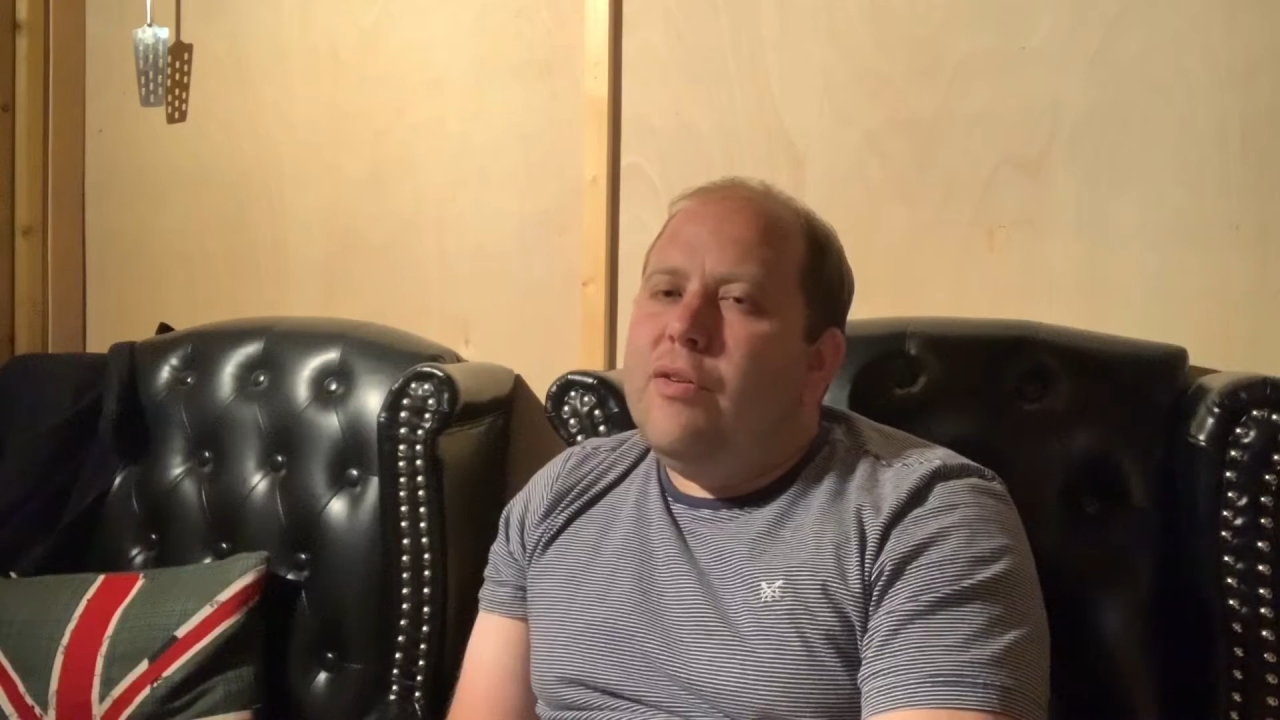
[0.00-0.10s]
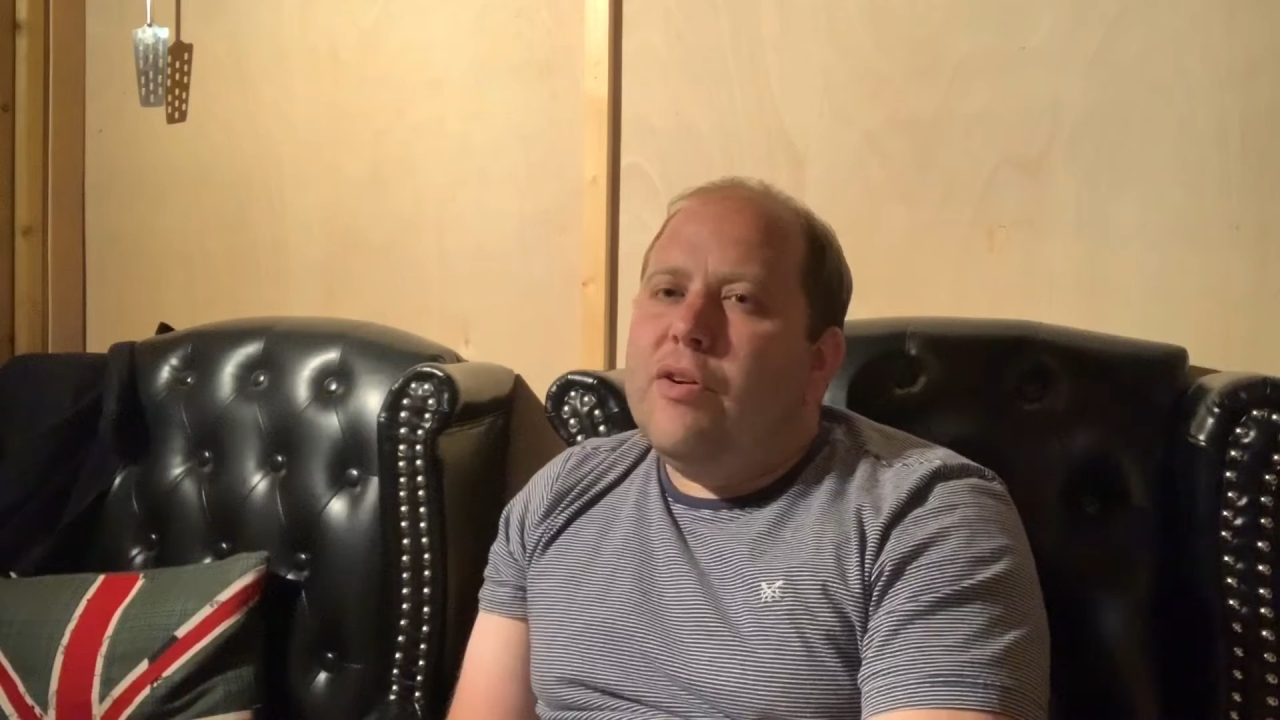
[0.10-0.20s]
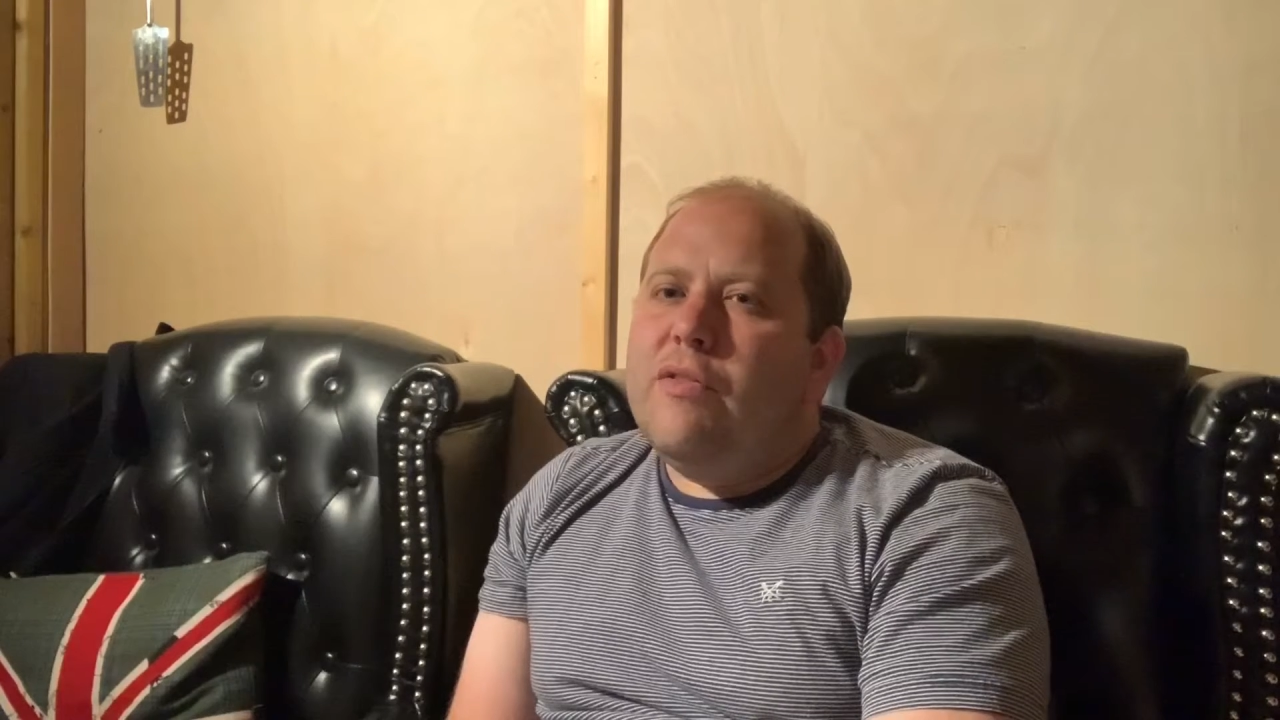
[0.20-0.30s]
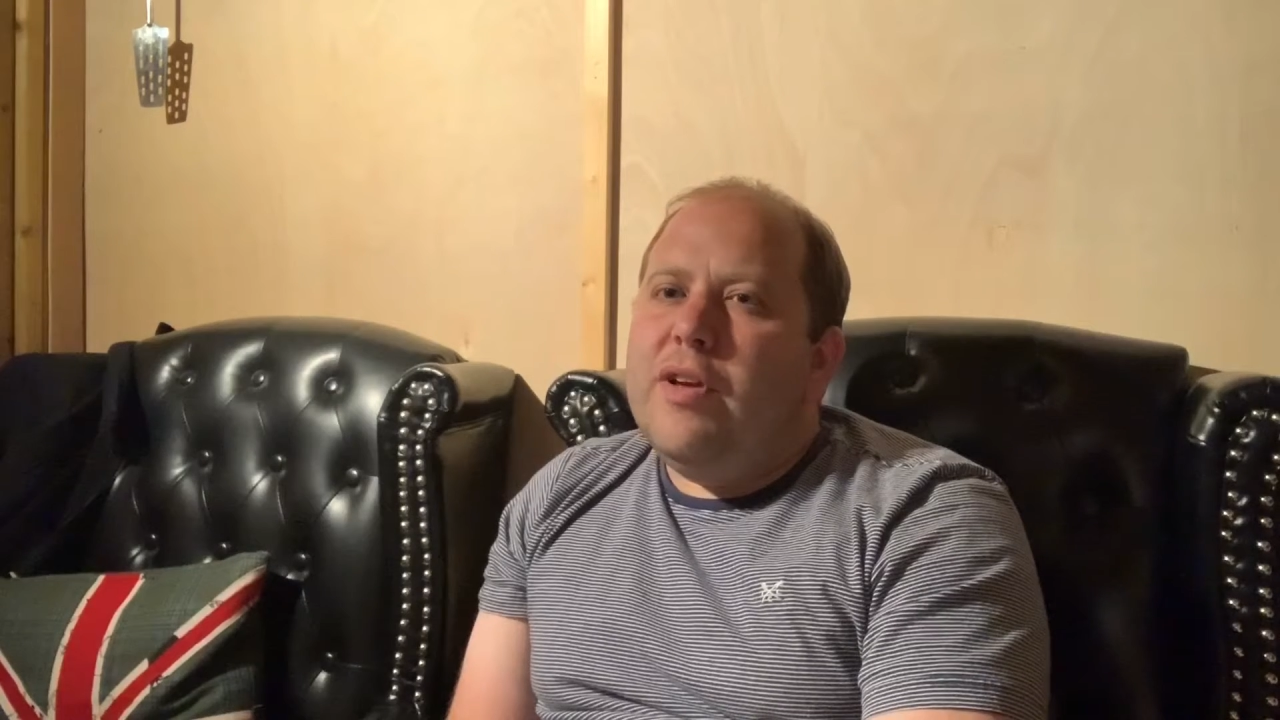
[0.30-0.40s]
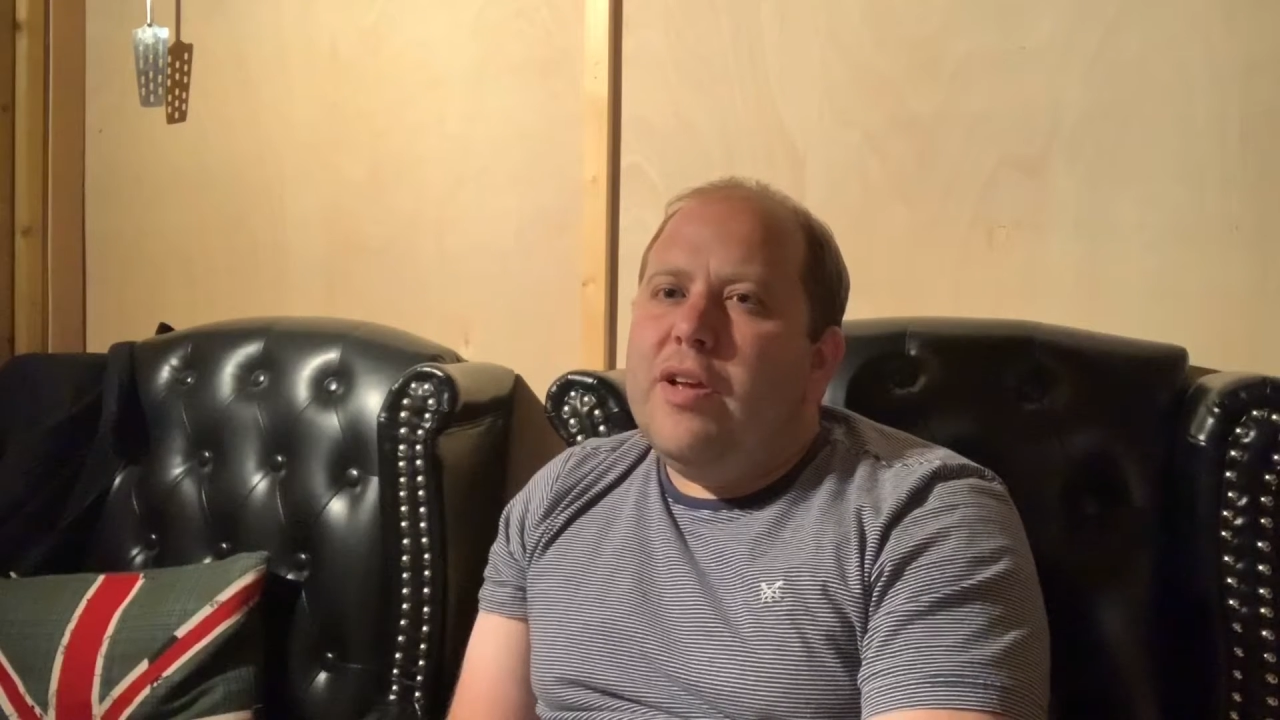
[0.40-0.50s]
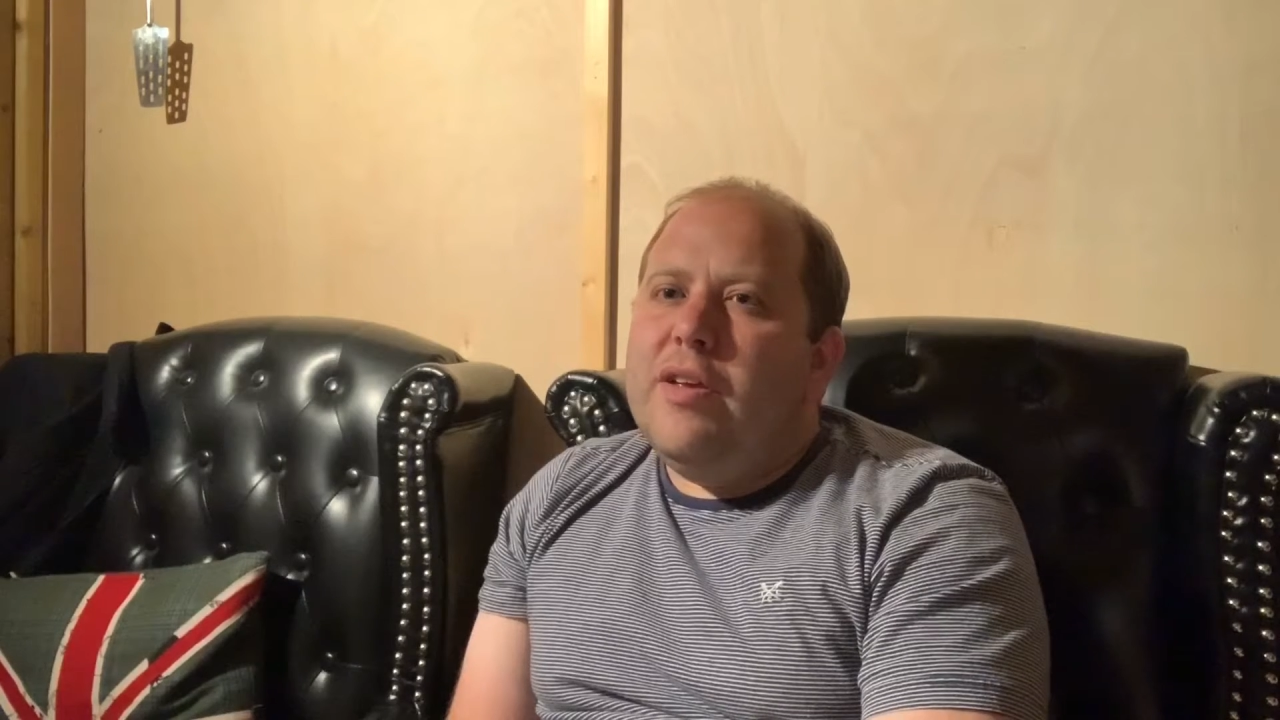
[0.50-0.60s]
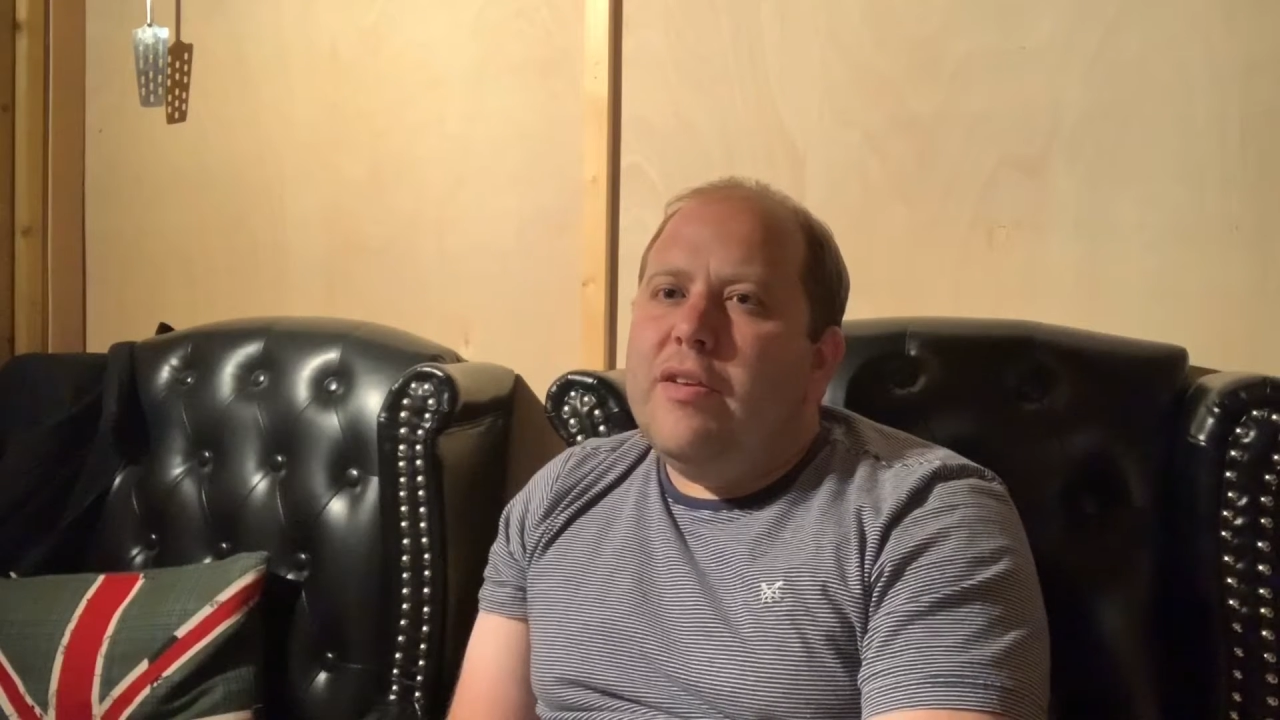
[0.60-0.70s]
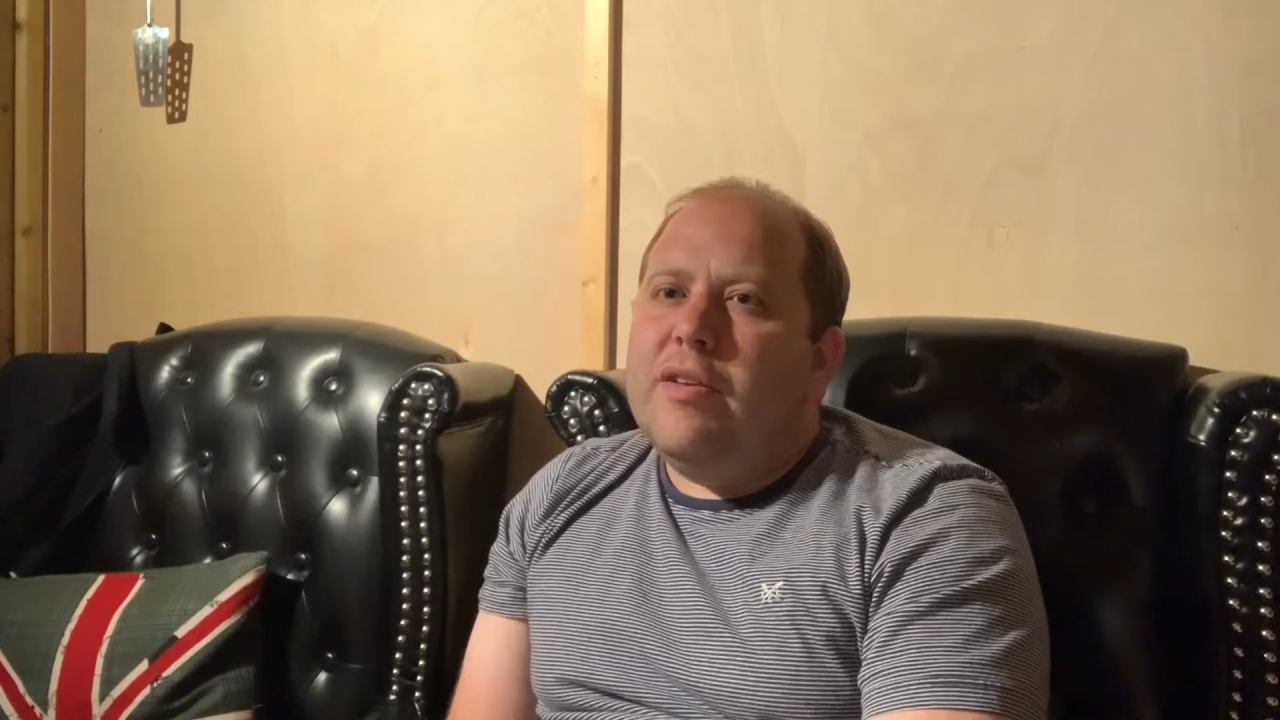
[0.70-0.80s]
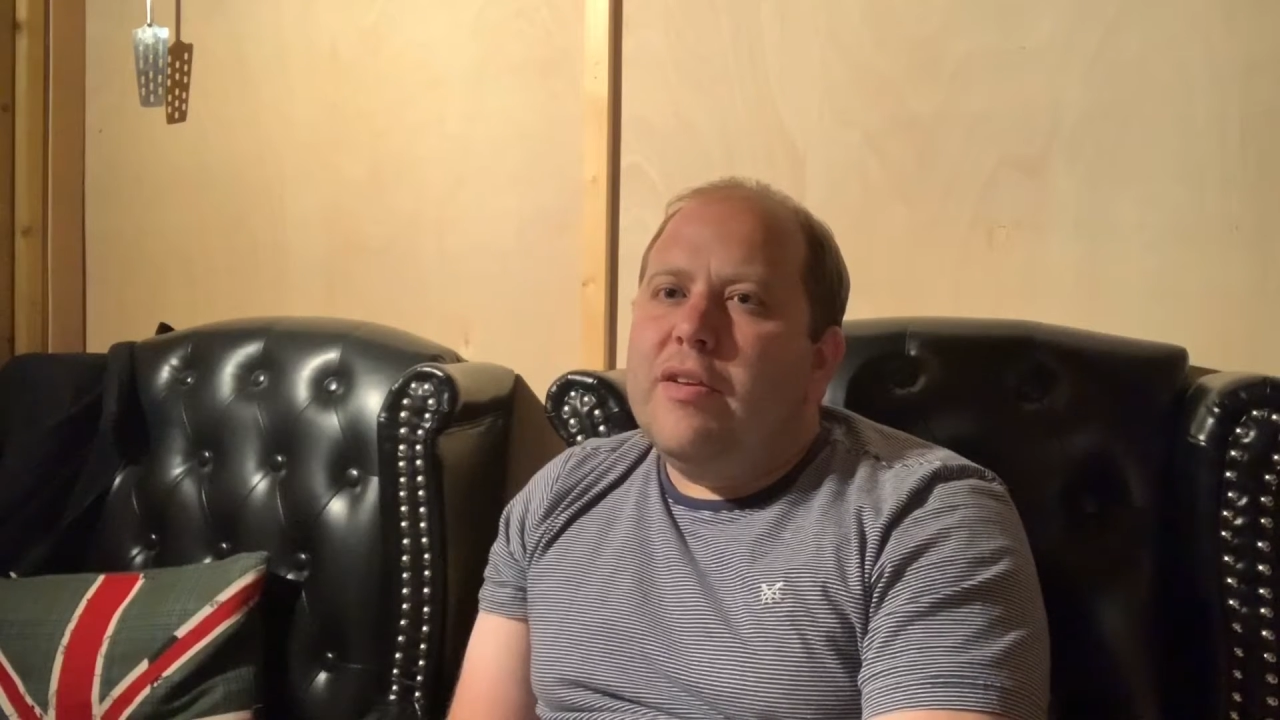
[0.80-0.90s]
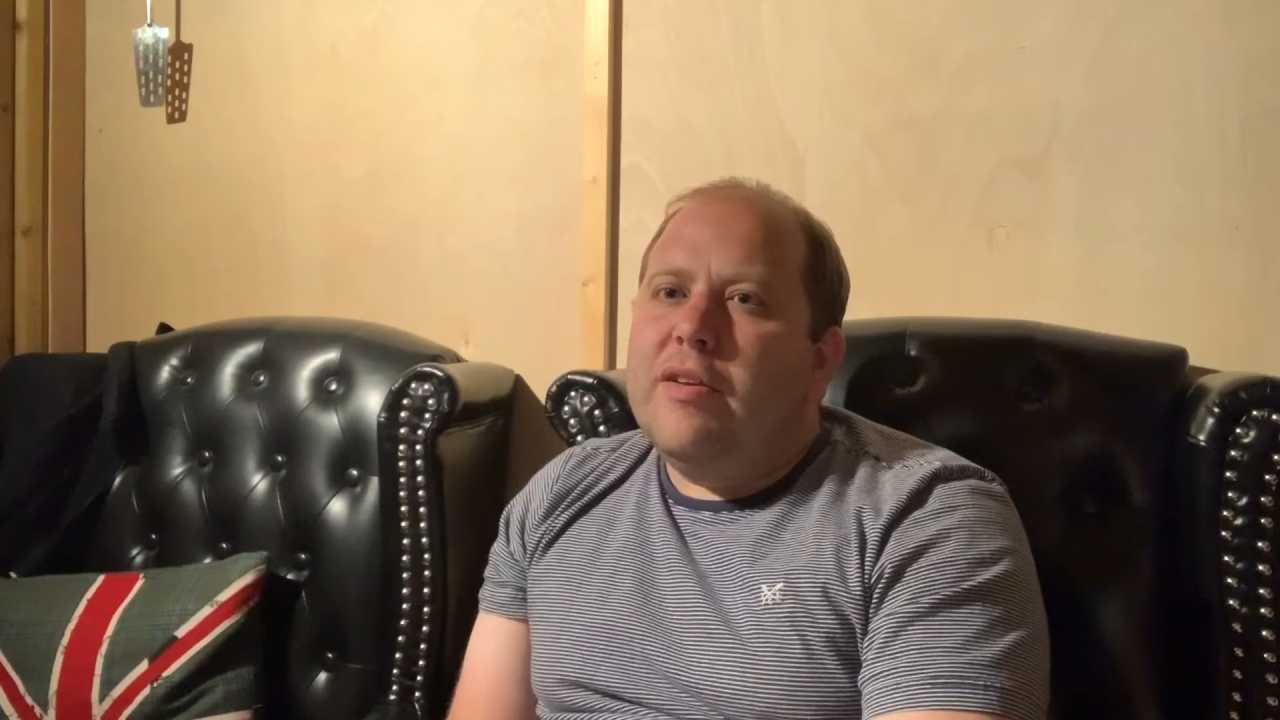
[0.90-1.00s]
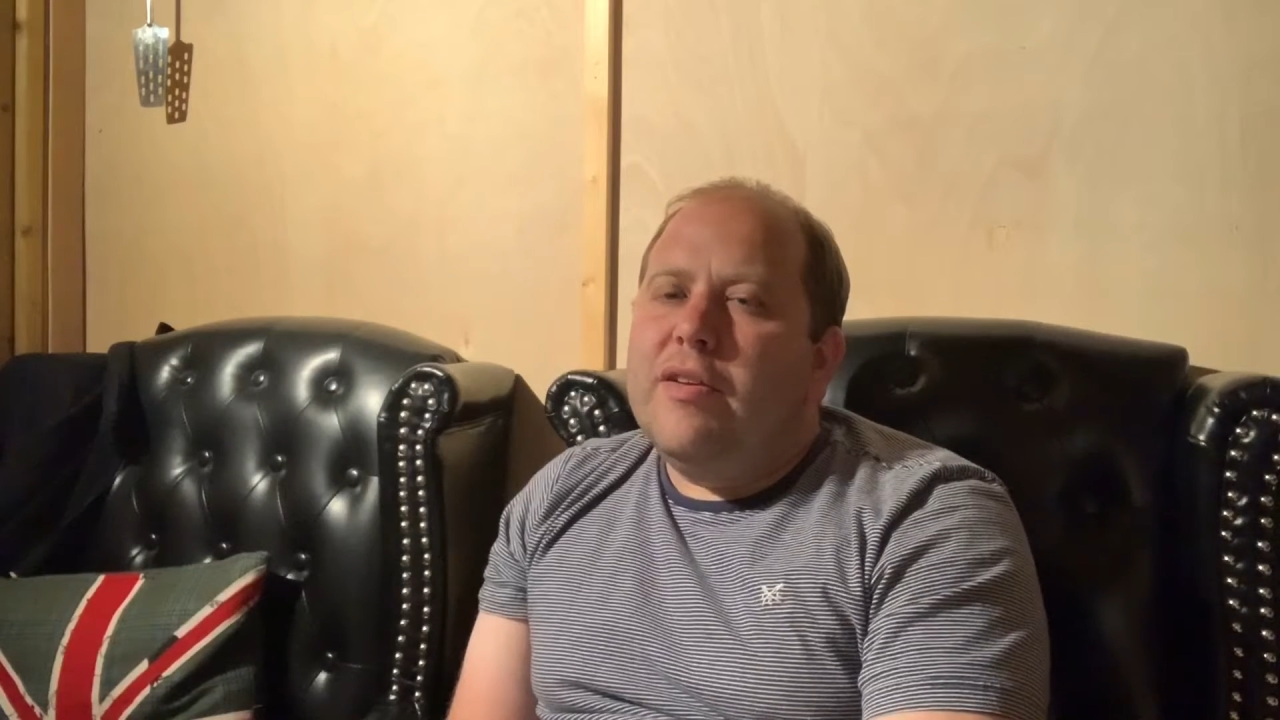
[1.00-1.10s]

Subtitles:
degrees,